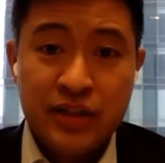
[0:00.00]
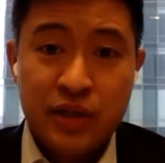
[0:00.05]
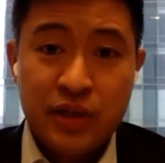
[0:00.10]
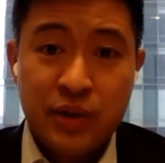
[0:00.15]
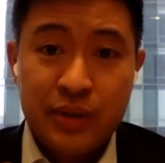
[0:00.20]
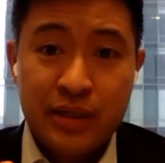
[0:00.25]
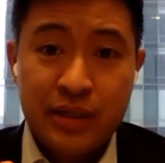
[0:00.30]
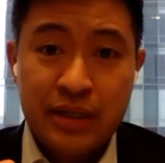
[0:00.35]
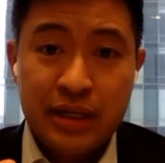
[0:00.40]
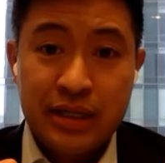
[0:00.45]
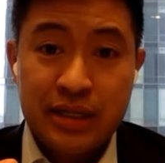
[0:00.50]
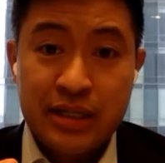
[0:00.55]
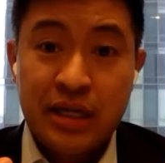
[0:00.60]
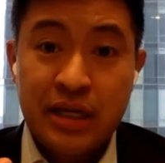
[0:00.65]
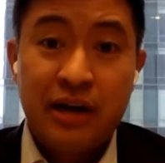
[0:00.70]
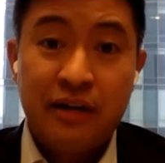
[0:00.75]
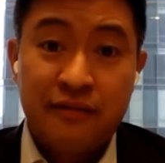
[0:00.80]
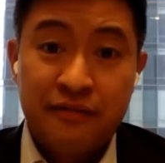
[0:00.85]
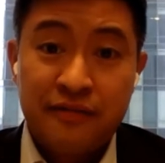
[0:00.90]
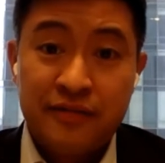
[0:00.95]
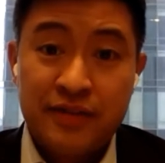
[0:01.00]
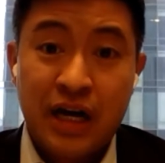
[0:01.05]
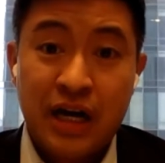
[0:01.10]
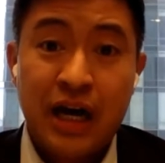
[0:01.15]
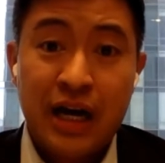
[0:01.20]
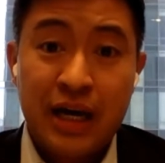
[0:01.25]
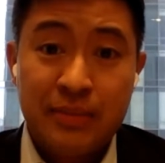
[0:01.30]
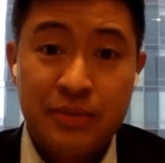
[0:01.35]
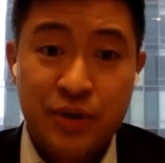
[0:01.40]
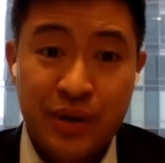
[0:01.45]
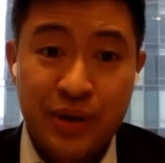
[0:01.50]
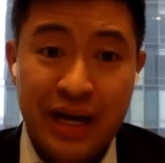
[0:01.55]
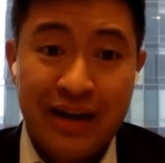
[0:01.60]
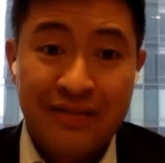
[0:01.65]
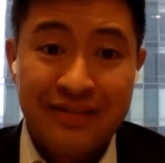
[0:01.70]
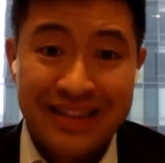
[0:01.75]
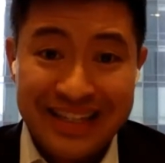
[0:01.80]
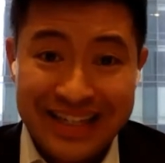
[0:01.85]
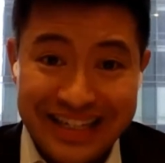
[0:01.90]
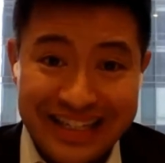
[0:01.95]
And so in tough times,
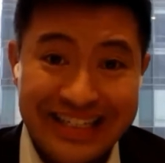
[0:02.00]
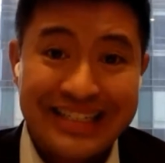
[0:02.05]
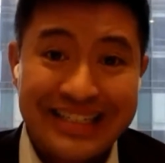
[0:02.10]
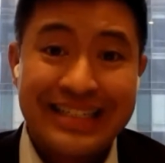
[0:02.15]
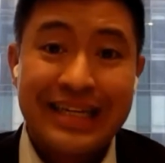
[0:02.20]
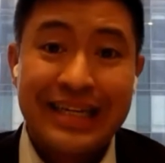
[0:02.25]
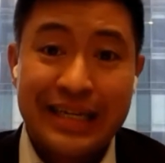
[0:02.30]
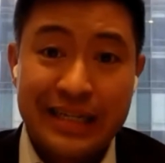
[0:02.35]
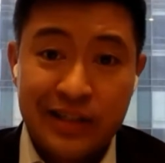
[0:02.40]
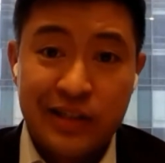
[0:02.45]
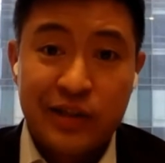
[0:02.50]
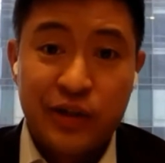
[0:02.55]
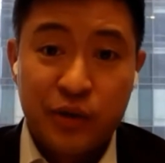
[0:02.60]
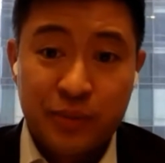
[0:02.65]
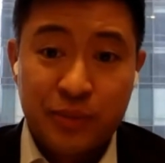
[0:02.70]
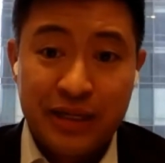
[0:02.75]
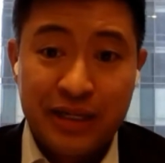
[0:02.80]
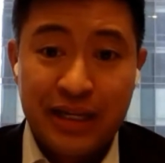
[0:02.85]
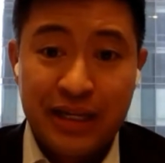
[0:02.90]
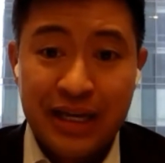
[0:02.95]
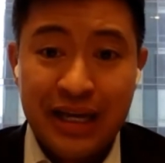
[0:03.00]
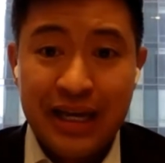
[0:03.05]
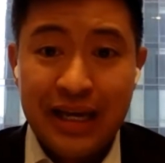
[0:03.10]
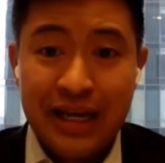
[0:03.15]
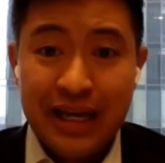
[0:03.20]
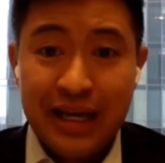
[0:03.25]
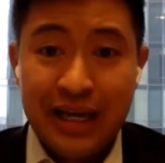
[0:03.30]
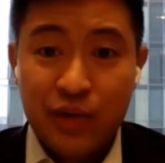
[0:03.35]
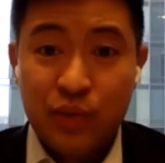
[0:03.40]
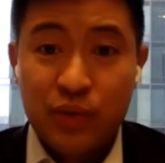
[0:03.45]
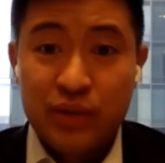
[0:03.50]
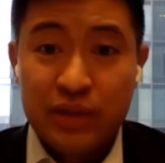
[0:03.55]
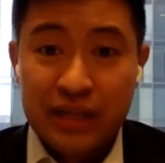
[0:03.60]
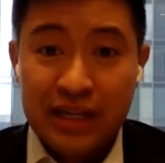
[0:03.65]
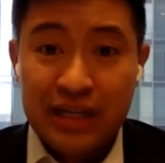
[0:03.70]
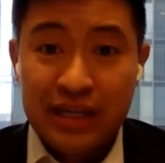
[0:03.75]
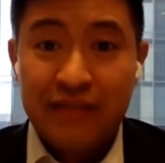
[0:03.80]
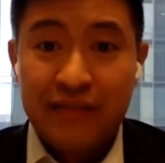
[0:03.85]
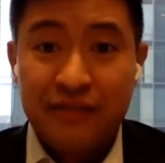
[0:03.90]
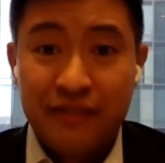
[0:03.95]
you're having to kind of dig in a little bit and
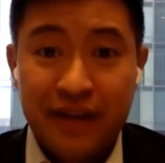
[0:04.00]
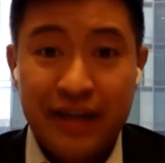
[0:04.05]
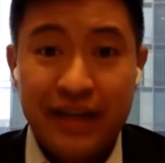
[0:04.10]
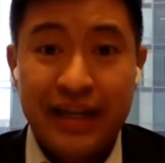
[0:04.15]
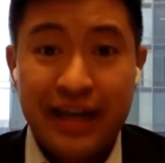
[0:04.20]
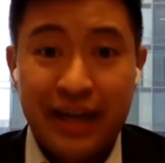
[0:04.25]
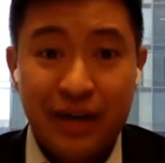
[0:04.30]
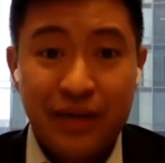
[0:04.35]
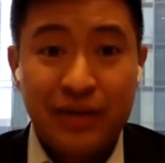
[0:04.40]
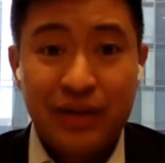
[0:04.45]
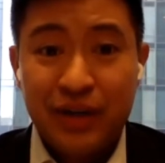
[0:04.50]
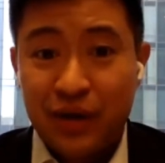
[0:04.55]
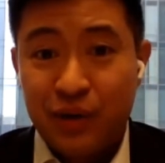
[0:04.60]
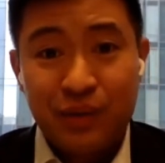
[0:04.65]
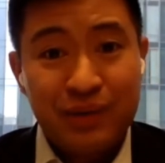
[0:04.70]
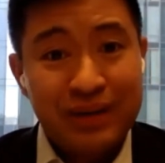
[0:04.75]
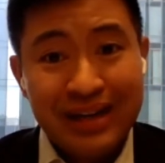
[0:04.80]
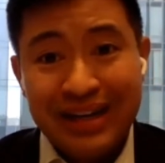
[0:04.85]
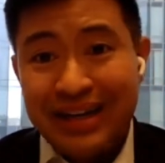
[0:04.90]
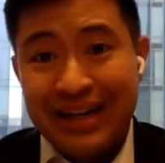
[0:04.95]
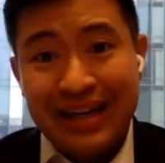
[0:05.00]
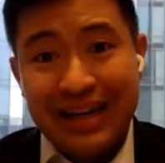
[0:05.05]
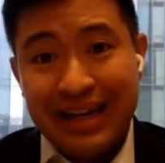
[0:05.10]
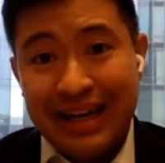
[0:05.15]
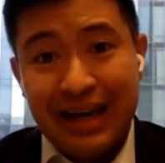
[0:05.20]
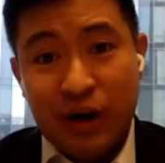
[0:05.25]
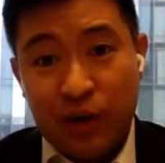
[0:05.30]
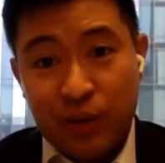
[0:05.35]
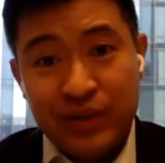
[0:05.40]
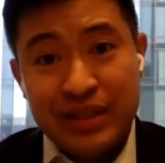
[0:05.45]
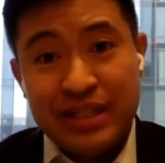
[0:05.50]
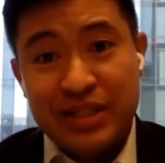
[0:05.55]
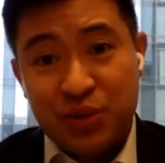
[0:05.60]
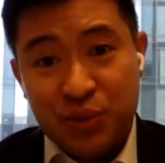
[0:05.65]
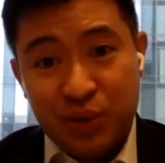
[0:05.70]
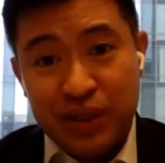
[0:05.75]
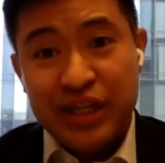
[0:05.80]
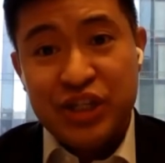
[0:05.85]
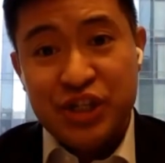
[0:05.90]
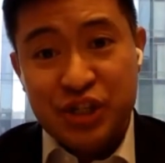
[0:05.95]
really kind of find out, are these
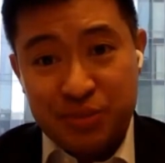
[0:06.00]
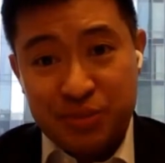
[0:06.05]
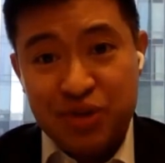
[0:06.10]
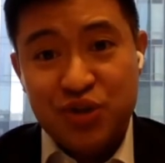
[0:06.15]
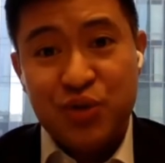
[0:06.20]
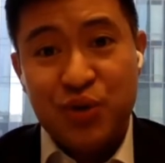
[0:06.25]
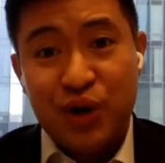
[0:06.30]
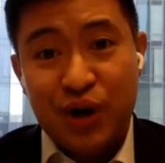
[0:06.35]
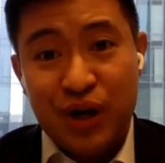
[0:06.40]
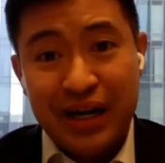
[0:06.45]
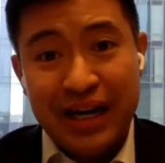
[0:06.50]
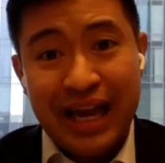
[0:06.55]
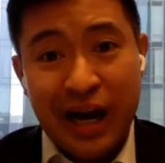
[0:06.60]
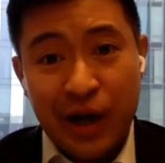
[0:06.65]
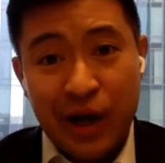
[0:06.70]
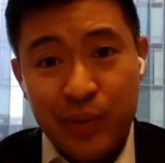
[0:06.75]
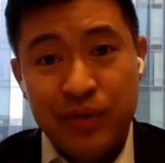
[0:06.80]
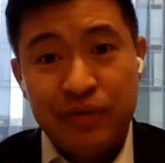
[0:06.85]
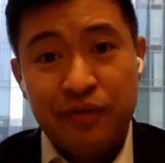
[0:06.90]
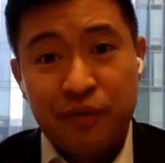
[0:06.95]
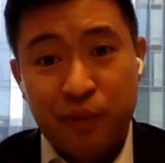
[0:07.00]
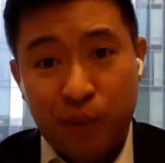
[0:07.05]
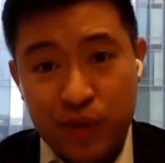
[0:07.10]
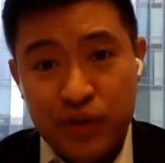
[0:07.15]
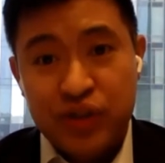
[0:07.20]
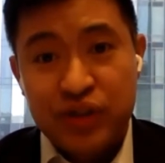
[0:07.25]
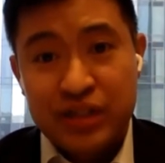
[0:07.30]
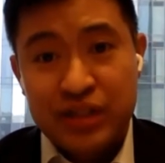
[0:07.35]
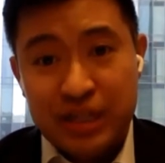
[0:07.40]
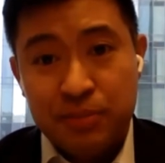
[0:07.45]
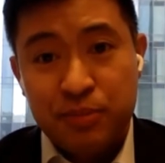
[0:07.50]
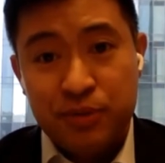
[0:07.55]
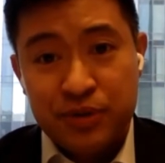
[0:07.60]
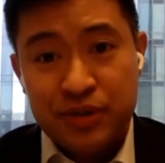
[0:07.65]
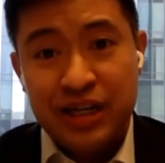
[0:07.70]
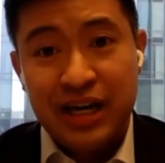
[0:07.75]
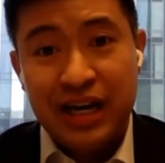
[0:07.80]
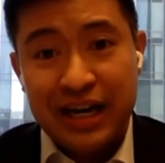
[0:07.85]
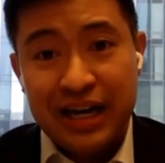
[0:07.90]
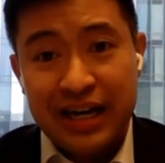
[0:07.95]
relationships strong? How can we forge
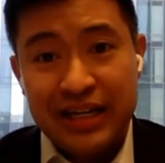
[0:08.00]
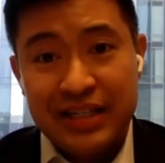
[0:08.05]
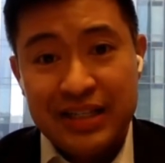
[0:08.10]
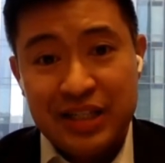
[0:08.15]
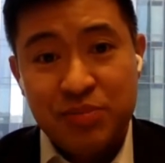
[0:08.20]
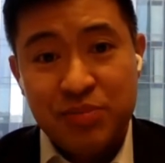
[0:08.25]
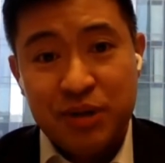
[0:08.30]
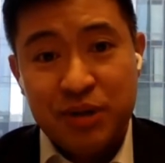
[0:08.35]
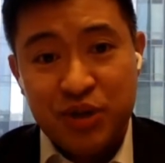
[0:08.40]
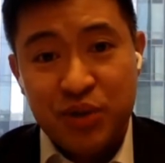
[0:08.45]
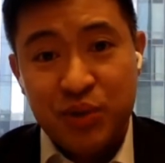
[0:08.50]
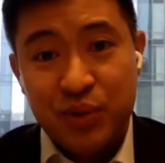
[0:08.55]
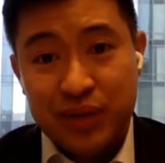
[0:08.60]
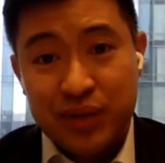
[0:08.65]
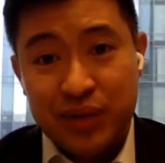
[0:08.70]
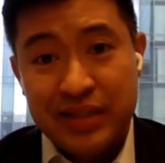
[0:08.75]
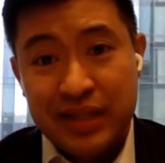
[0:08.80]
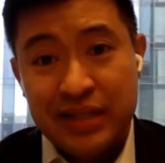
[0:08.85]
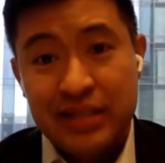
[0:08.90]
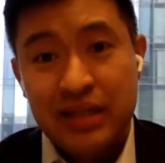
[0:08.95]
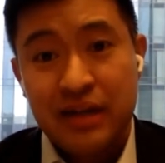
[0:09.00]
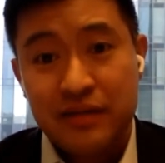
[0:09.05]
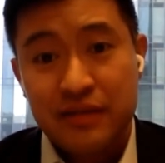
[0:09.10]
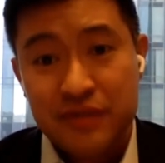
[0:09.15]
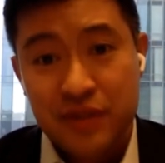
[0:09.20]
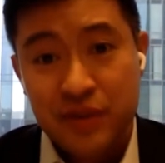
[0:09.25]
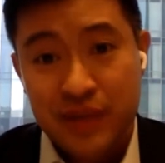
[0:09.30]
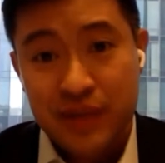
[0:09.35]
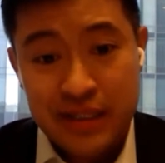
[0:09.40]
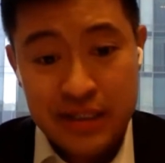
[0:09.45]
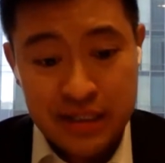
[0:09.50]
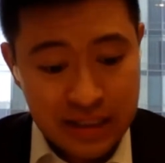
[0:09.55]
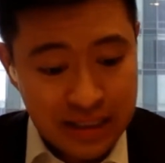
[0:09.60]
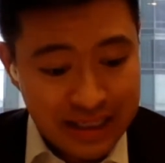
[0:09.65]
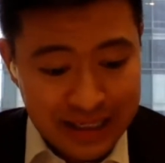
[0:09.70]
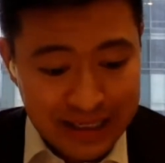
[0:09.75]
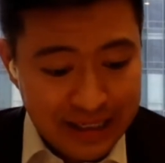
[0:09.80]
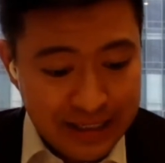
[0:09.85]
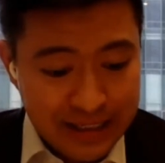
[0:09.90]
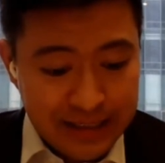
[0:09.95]
deeper ties, especially when things get tough? So
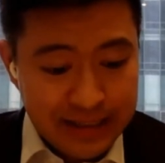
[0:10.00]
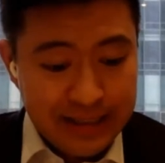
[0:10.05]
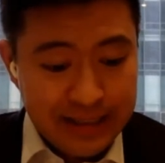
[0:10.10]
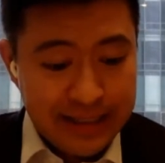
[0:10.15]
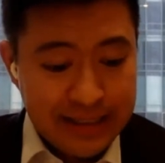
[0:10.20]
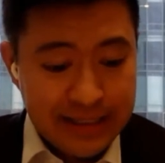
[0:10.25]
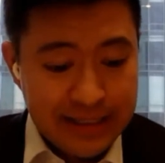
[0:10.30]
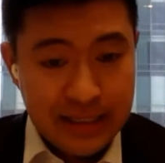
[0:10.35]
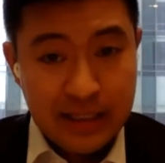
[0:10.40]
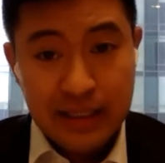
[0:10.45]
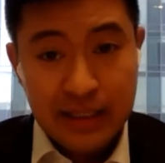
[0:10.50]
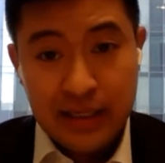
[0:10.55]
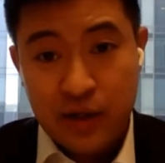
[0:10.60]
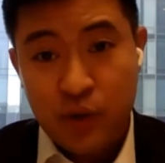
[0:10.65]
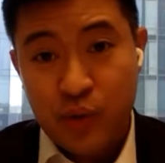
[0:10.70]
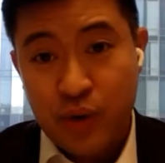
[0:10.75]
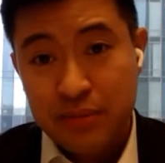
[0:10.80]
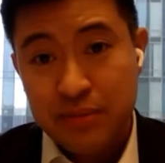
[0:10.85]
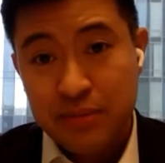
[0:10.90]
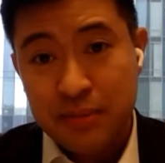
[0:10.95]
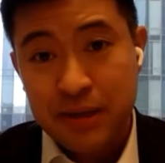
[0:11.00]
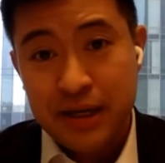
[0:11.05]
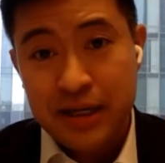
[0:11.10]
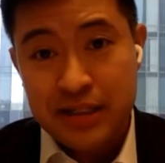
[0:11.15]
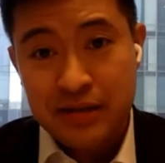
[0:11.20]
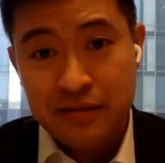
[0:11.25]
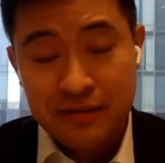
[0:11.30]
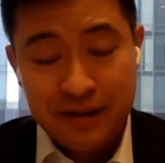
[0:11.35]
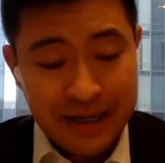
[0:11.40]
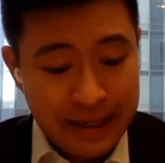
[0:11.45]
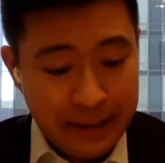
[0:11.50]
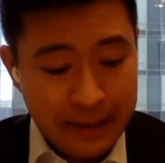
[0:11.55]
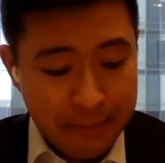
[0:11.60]
that's incredibly positive.